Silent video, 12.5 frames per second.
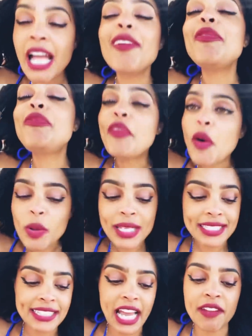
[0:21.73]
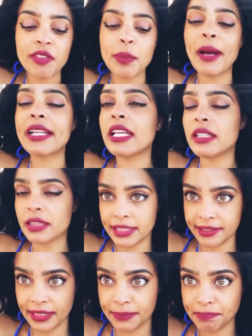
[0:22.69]
Focus, everybody.
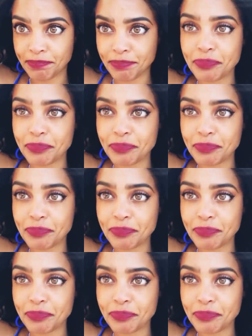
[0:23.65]
Listen.